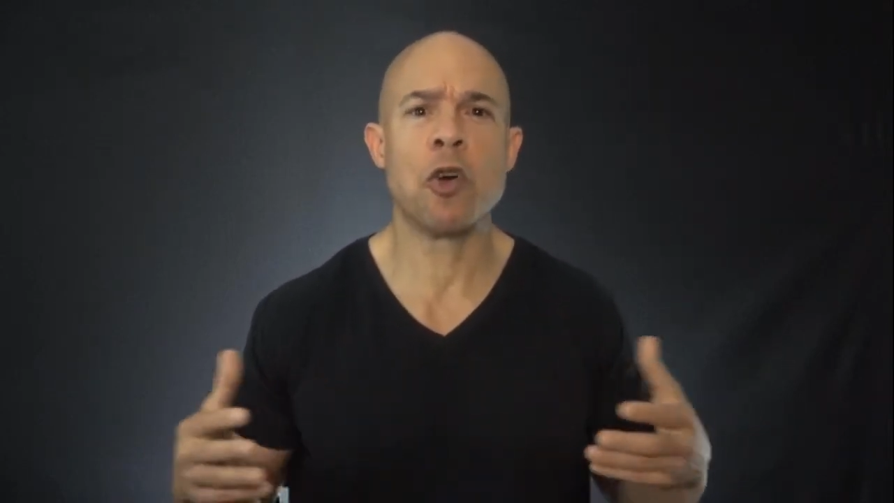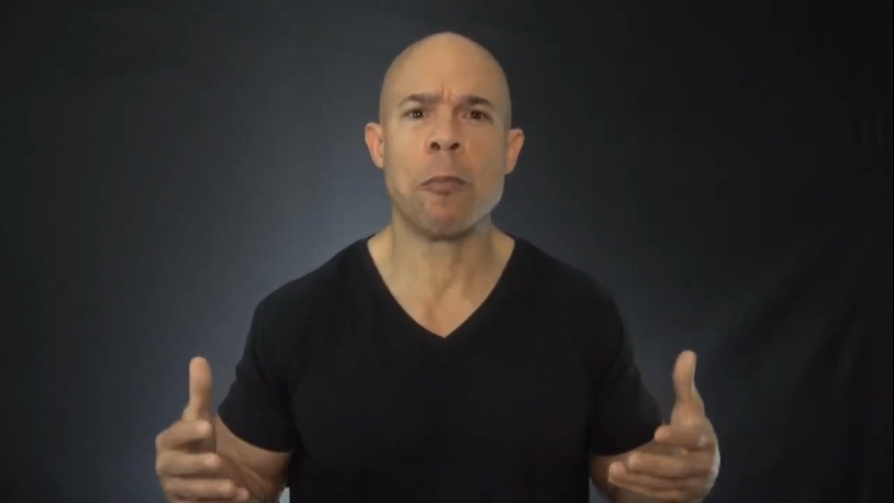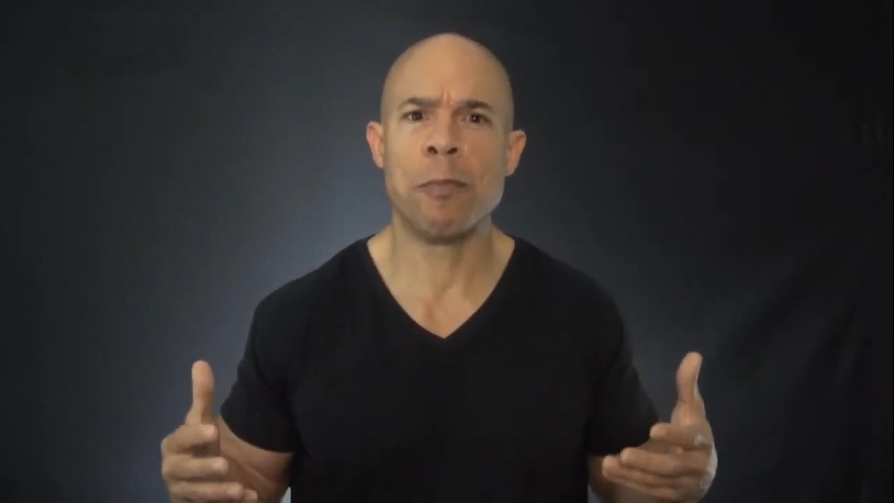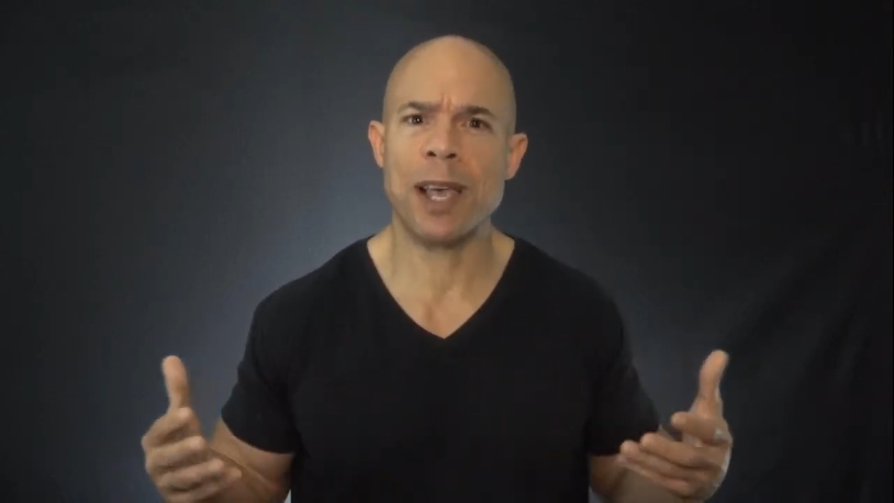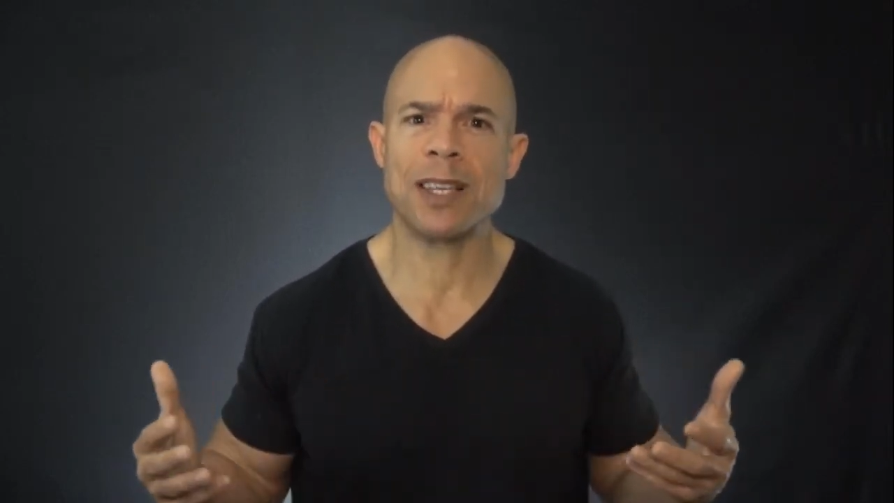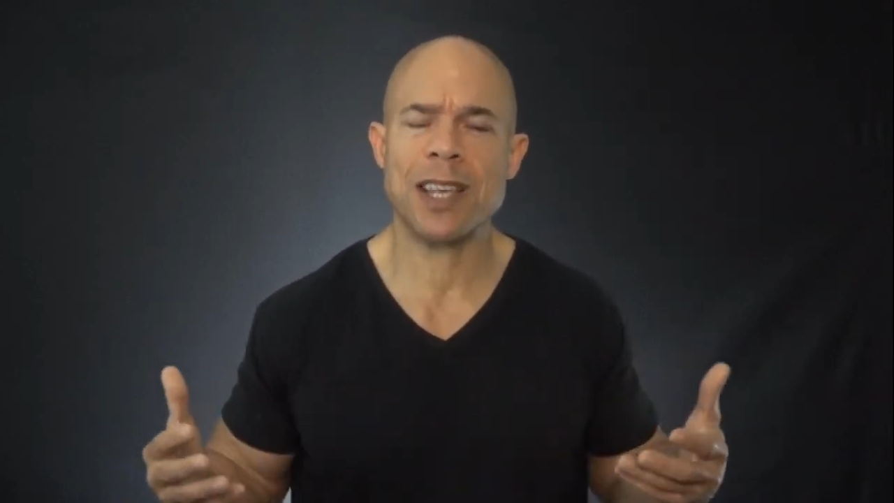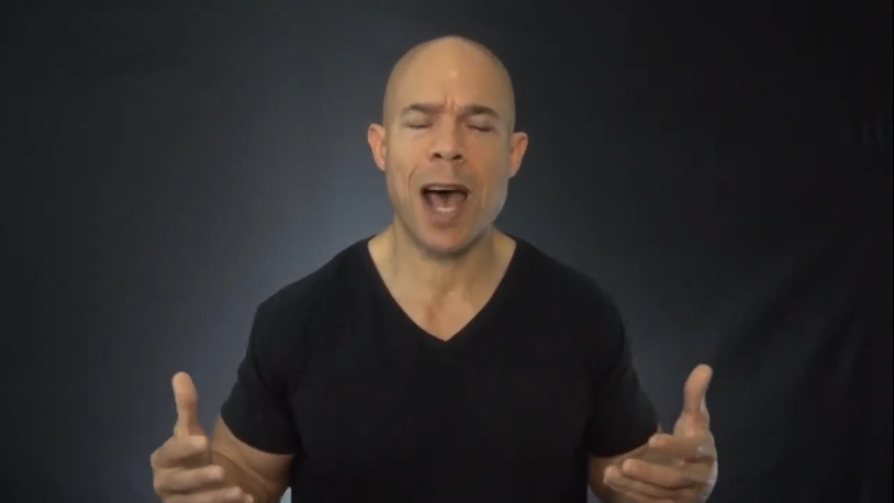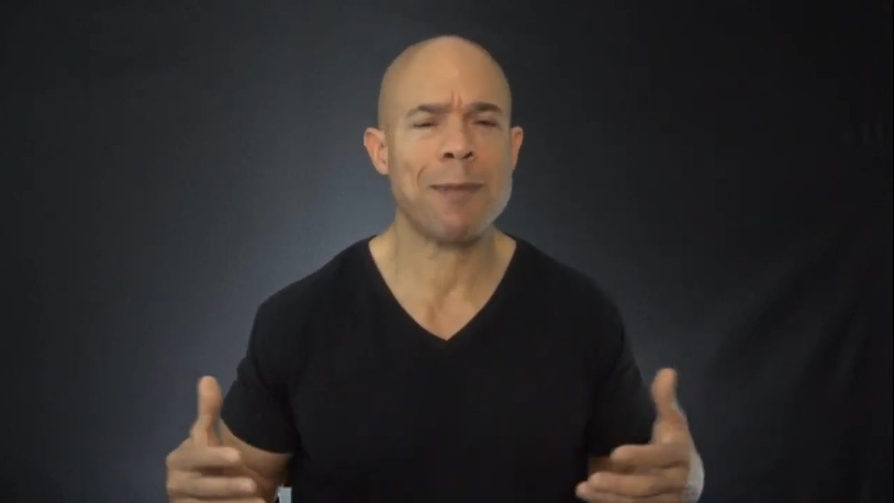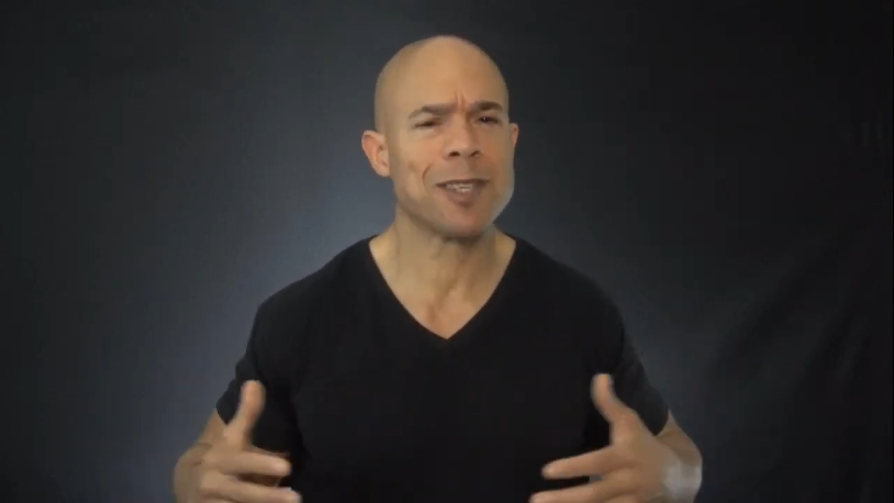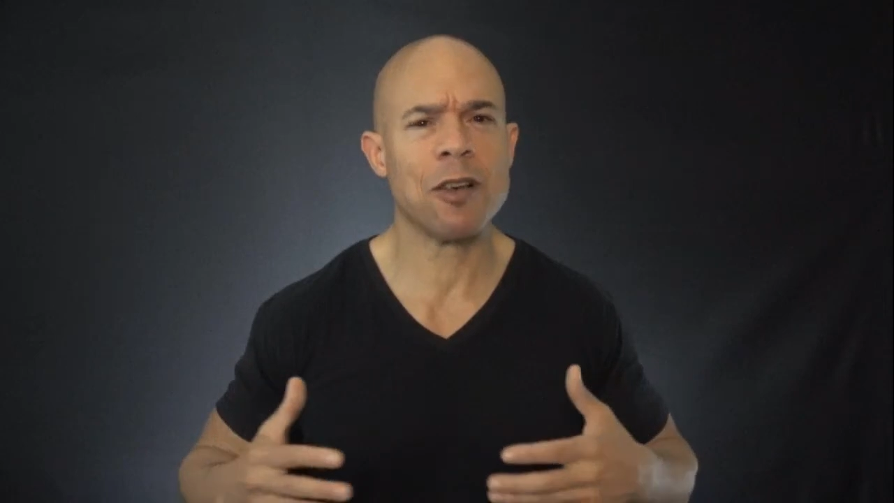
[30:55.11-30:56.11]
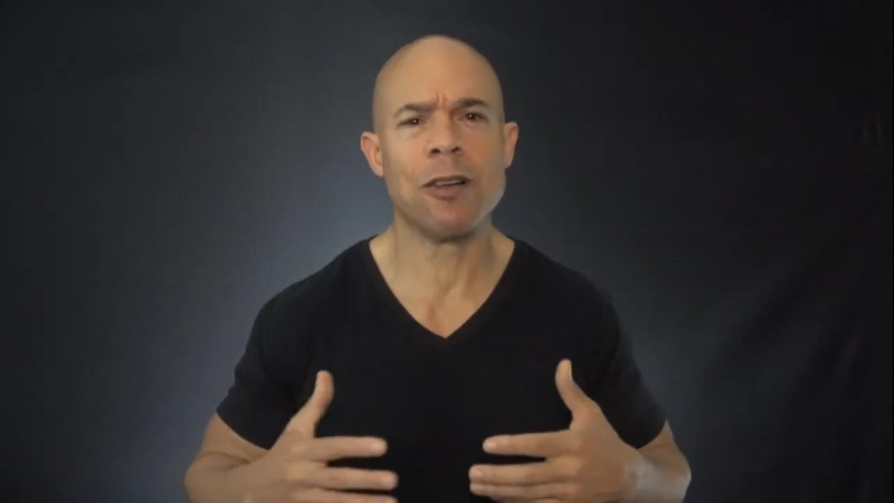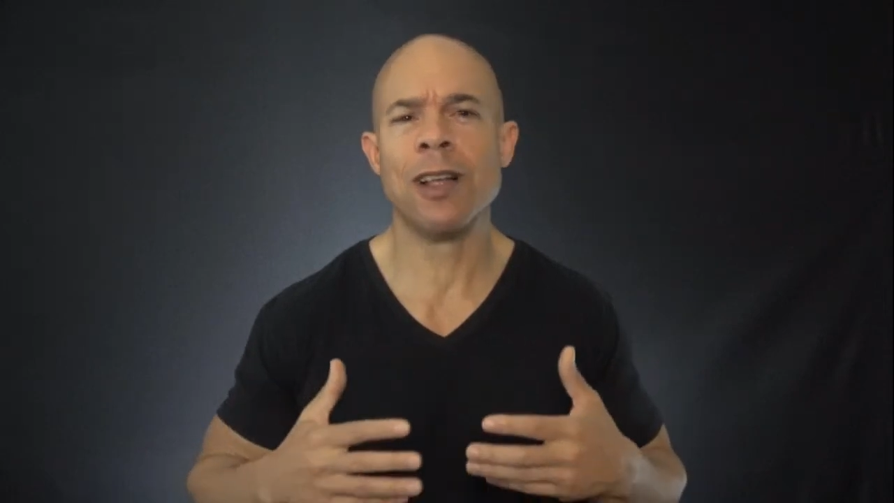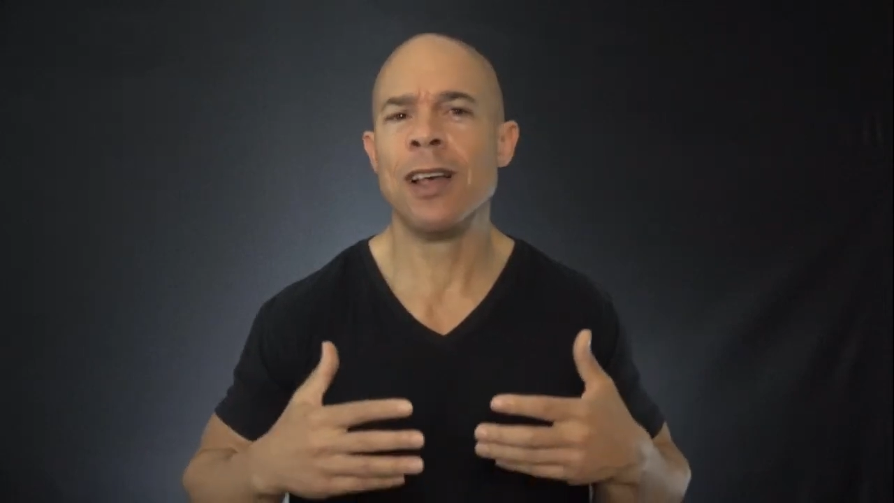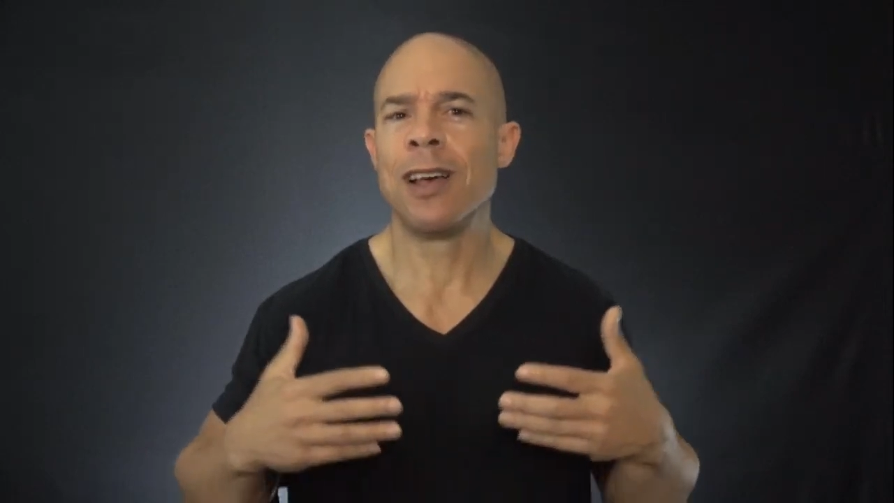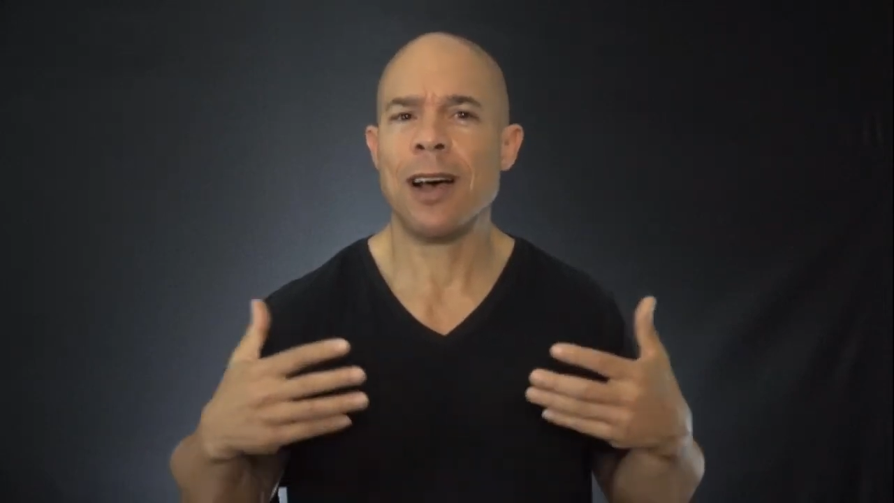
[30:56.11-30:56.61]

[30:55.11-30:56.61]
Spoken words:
your biggest obstacle,